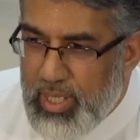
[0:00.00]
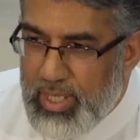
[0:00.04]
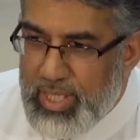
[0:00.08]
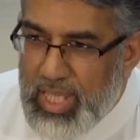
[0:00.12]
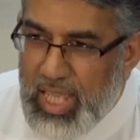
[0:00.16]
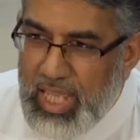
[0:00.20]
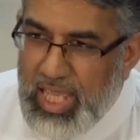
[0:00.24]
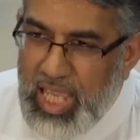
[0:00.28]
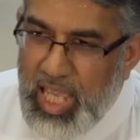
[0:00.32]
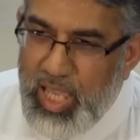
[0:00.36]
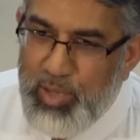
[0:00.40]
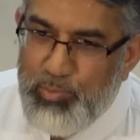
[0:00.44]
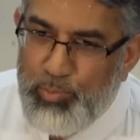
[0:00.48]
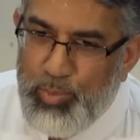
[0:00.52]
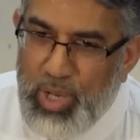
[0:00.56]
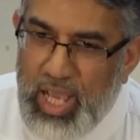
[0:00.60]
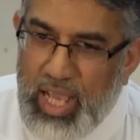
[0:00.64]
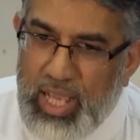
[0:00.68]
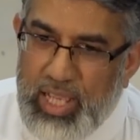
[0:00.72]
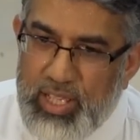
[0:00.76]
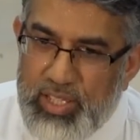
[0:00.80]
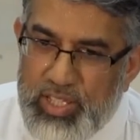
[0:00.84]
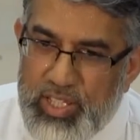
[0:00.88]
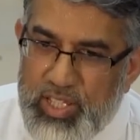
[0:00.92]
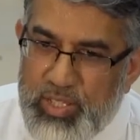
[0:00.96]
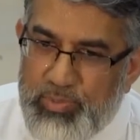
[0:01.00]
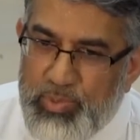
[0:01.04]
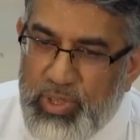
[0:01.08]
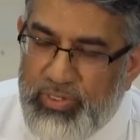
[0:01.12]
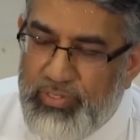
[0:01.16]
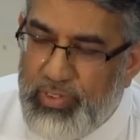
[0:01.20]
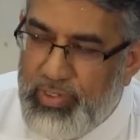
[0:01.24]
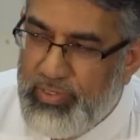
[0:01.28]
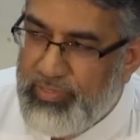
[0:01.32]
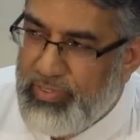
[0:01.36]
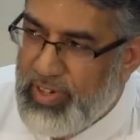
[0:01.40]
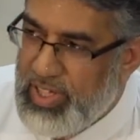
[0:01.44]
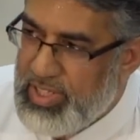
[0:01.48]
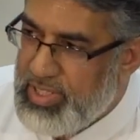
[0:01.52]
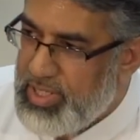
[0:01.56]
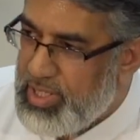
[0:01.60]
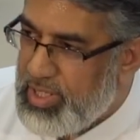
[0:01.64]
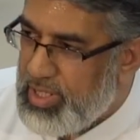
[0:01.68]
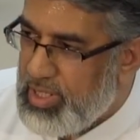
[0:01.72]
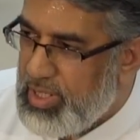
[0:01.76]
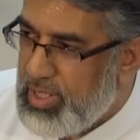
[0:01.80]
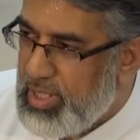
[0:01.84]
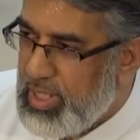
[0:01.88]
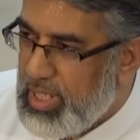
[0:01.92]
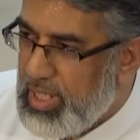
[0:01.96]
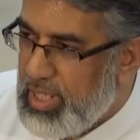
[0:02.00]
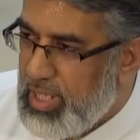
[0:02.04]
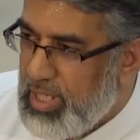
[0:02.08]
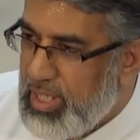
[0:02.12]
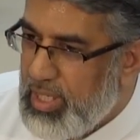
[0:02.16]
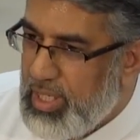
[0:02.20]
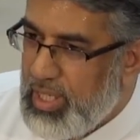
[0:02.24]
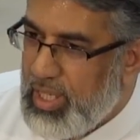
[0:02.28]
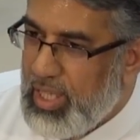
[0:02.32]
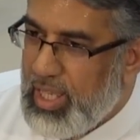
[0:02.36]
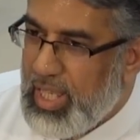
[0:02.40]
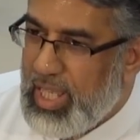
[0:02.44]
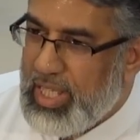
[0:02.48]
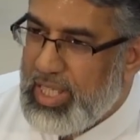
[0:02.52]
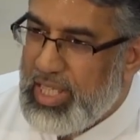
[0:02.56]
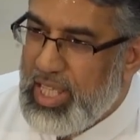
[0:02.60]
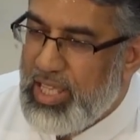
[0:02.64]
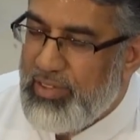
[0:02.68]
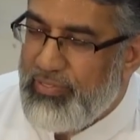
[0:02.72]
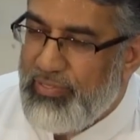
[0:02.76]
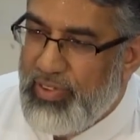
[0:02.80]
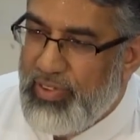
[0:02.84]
They came back just before Fajr and they